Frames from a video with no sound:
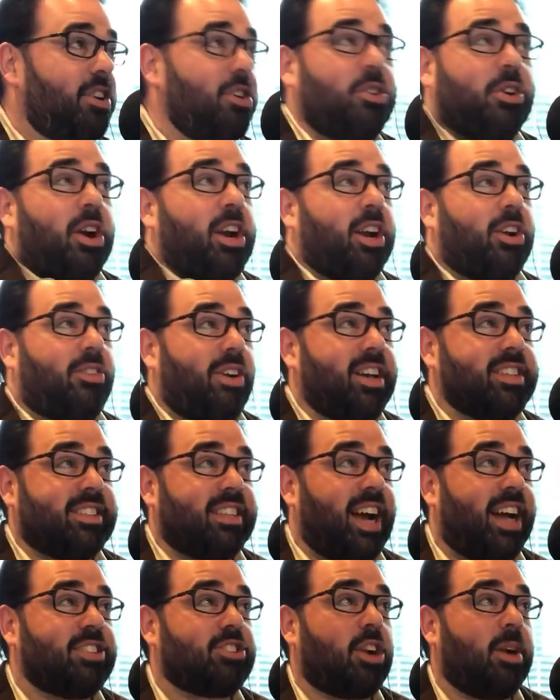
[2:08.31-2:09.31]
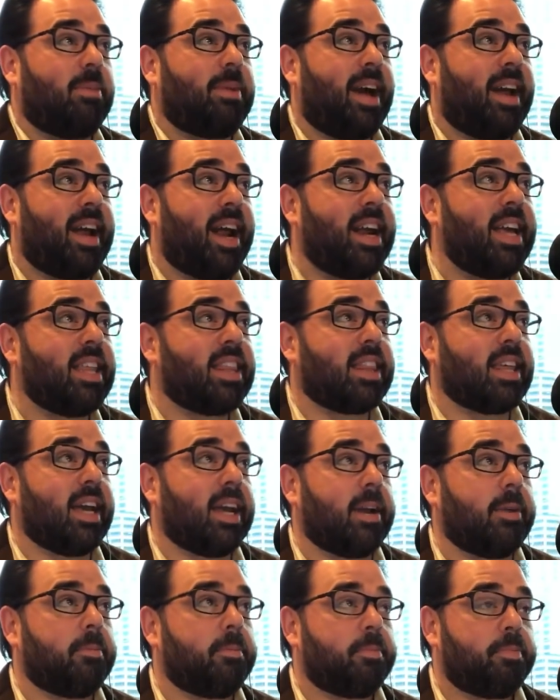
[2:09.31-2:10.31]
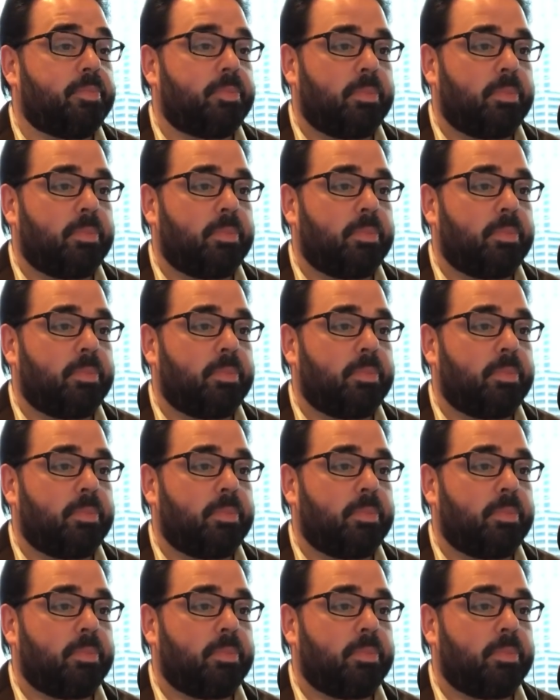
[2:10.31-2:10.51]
You couldn't criticize her about anything.